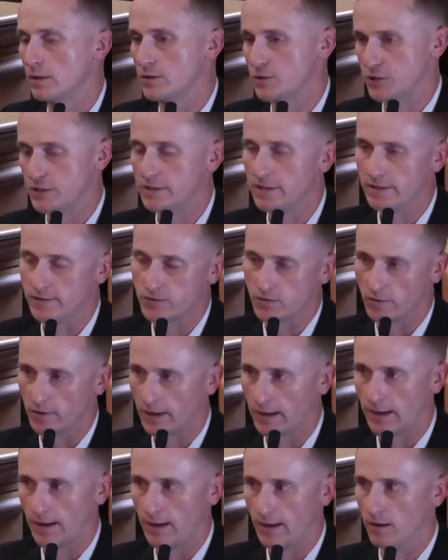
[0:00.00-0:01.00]
She did, so
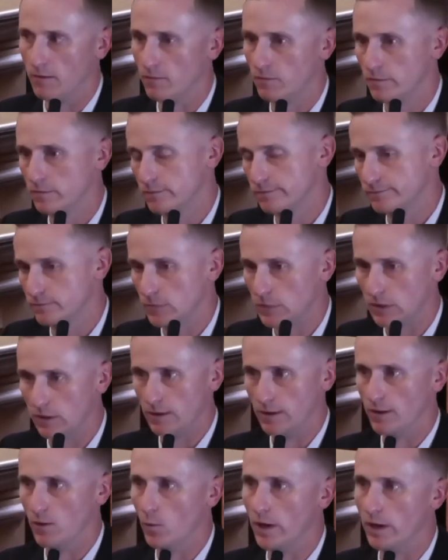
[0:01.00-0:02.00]
that kind of,
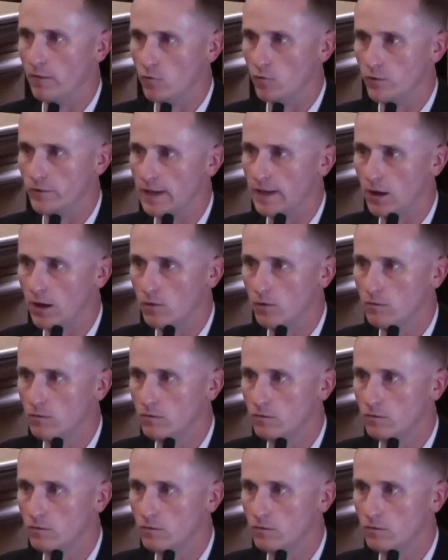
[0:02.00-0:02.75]
in a way, ruled it out.